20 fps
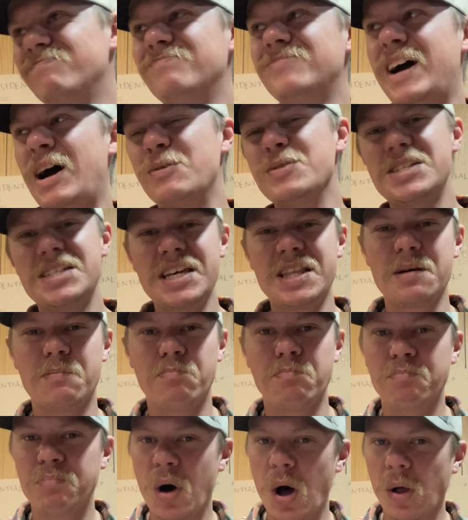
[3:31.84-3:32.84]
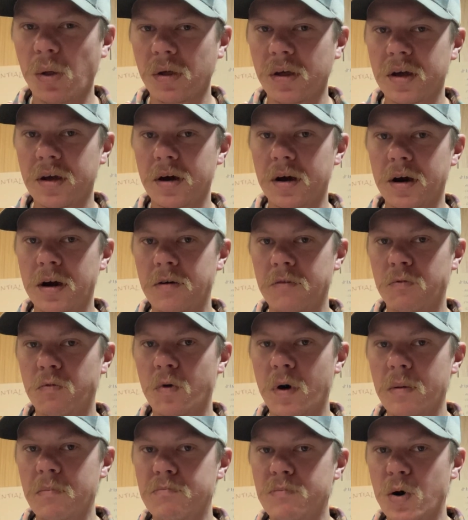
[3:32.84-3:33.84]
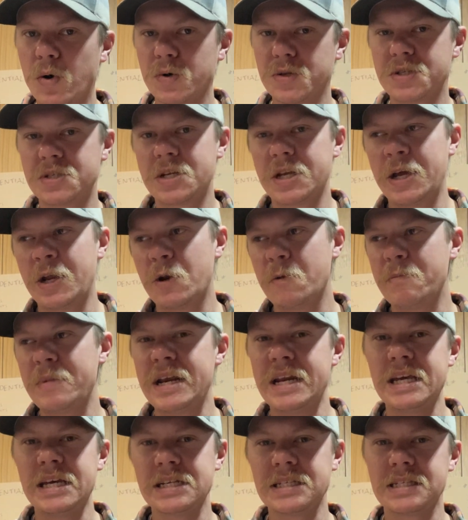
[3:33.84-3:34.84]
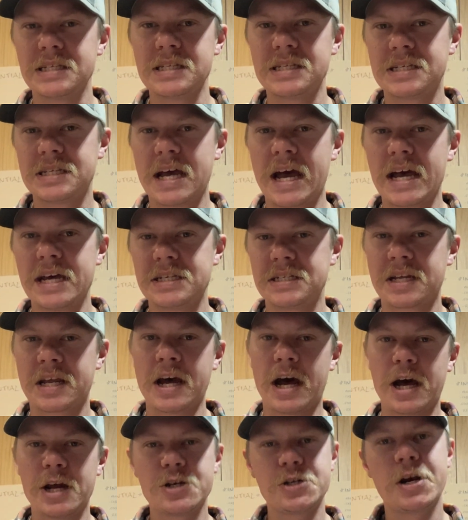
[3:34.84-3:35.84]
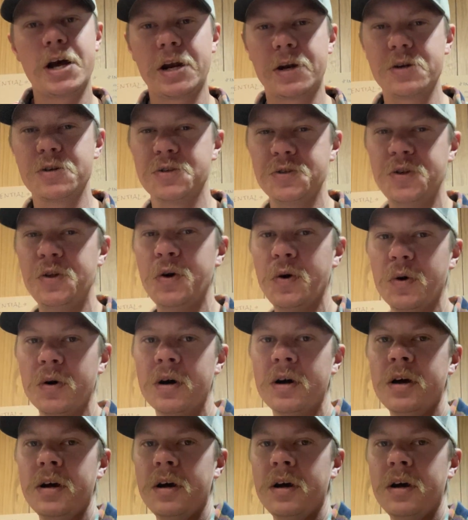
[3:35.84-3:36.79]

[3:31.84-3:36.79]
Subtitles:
I would say, the bulk of what most intermediate sized contractors do,